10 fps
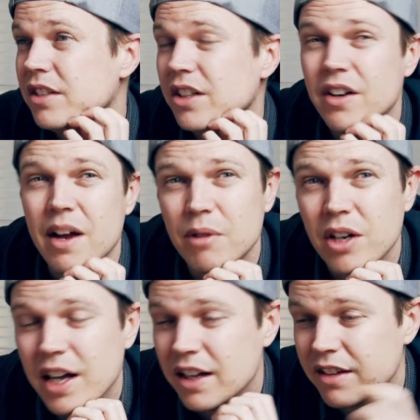you know, have a
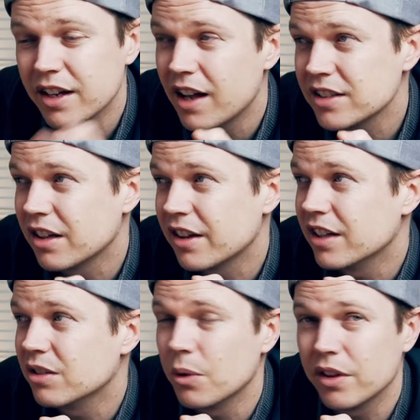look out there. I still think
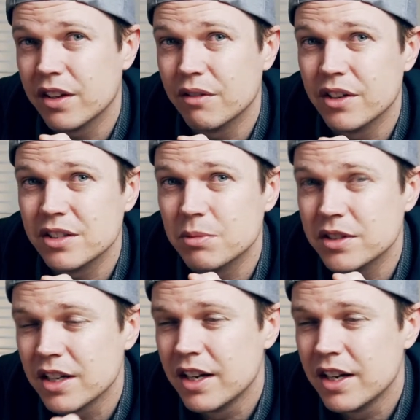it's worth the investment.